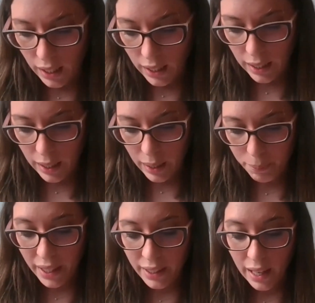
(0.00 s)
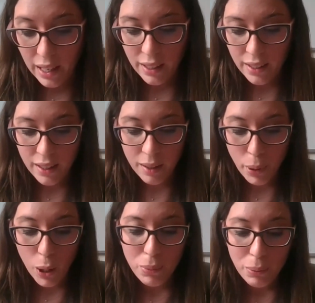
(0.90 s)
And
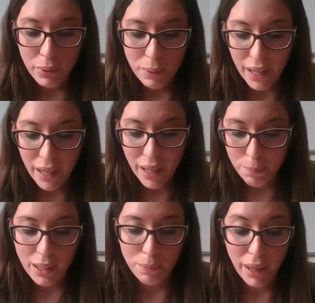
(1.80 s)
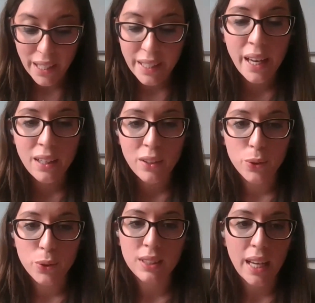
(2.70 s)
probably by then,
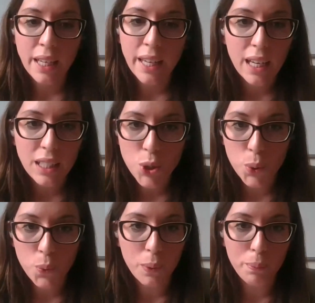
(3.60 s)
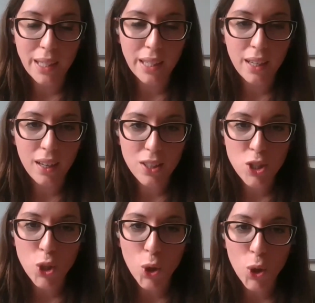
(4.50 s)
those technical issues will be
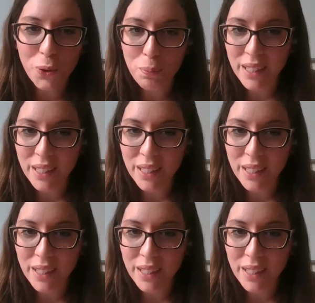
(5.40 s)
solved or